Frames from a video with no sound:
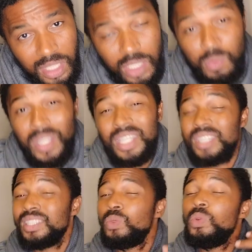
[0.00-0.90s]
these
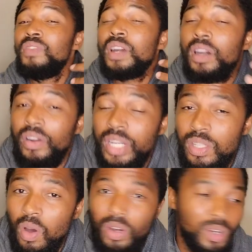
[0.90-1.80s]
expectations that we've
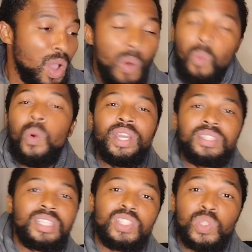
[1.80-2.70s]
agreed on? What
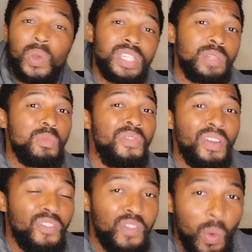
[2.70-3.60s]
is the situation
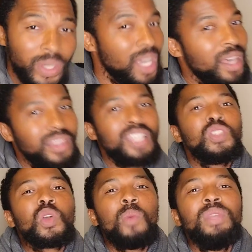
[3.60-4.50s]
moving forward? That's
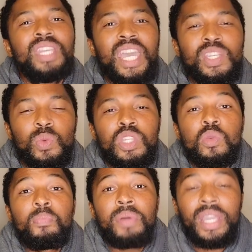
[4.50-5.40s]
the communication we need
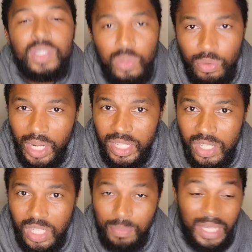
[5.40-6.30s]
to bring into
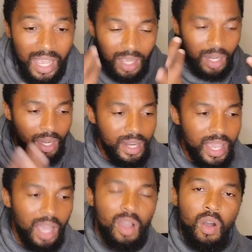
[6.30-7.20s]
relationships.
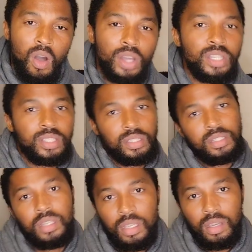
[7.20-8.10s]
Clear,
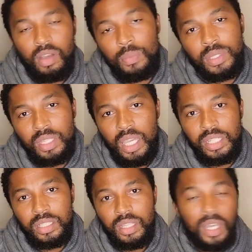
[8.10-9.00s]
honest
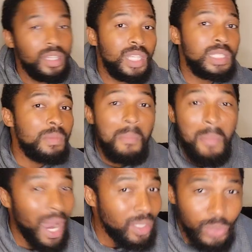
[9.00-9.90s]
communication. This
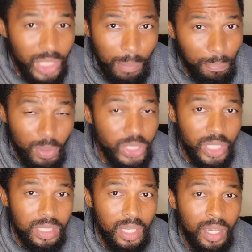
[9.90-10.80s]
mind-reading
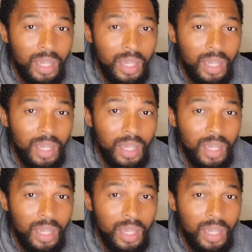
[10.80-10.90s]
bullshit,